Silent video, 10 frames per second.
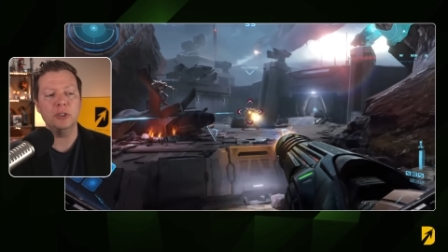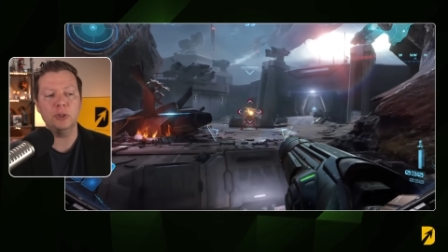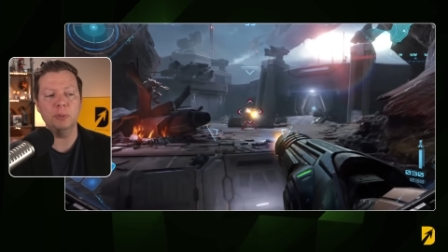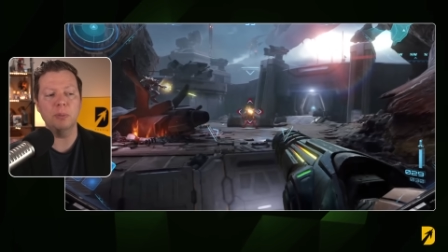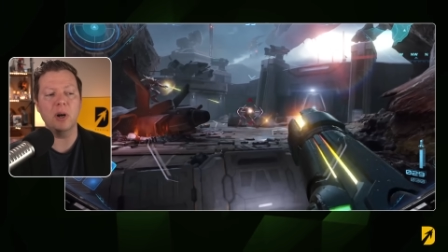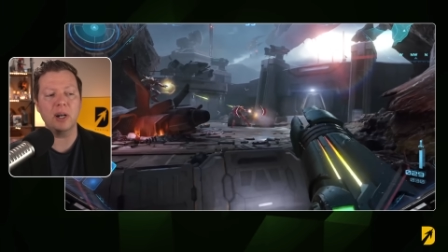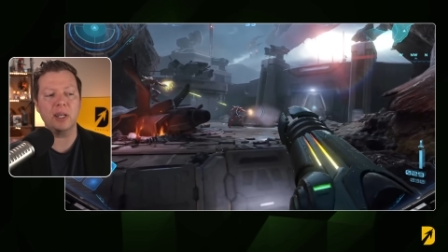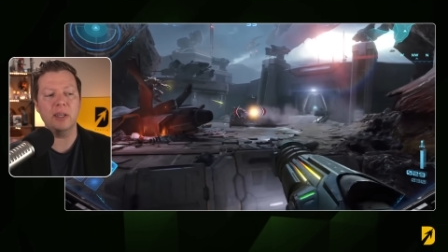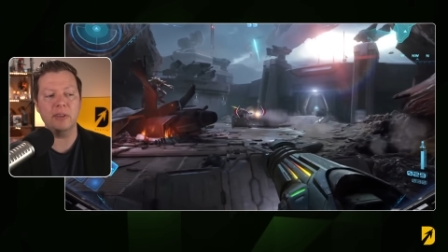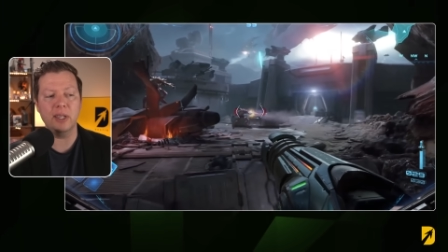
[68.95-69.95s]
to
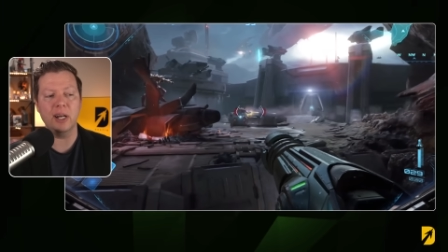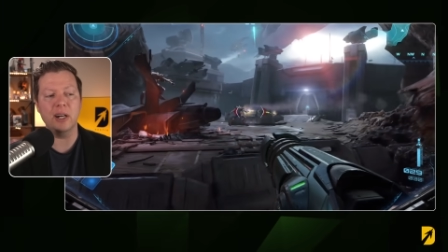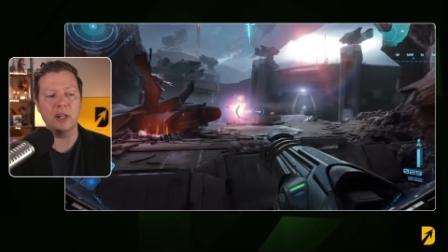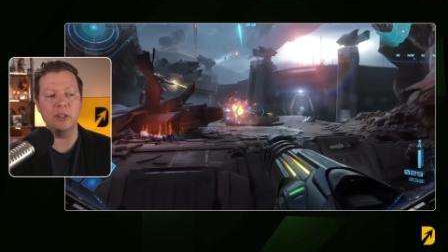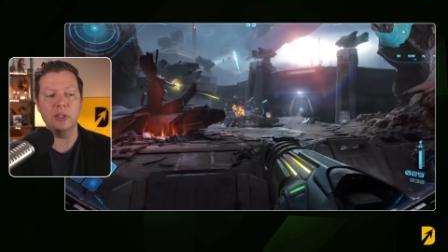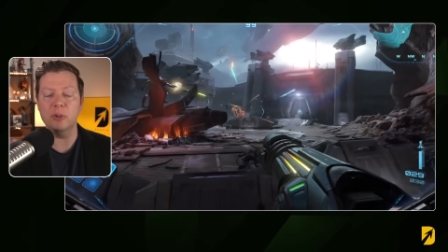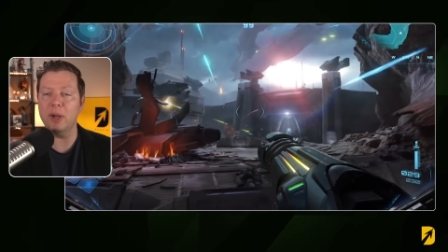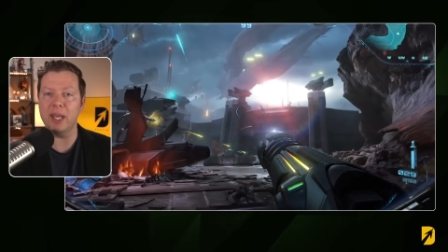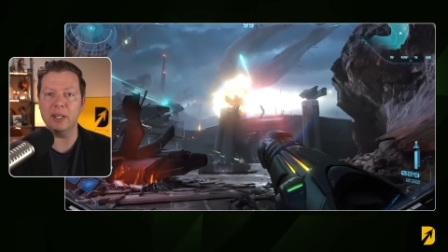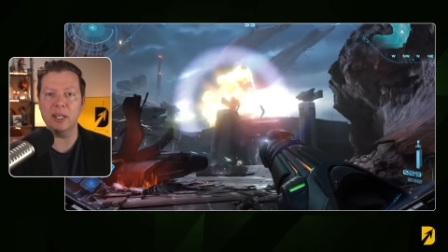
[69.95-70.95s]
market their new
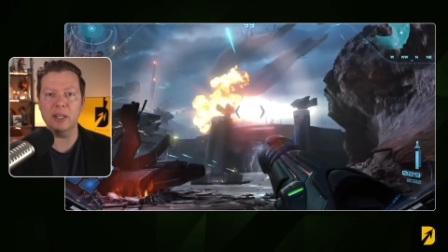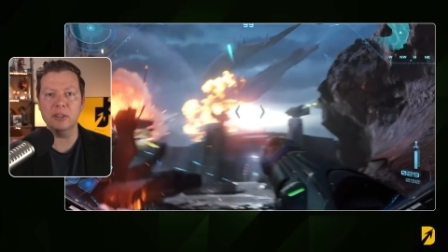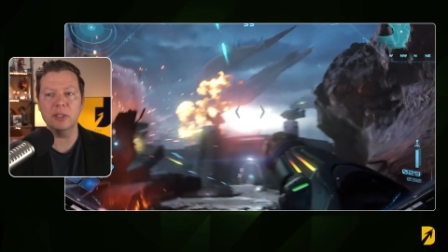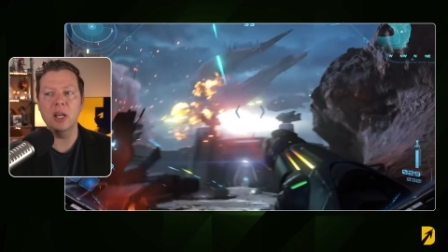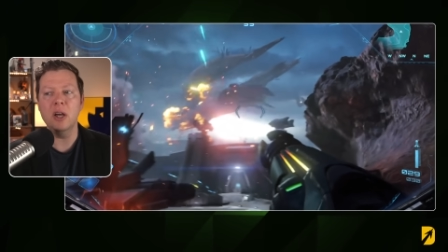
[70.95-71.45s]
handheld.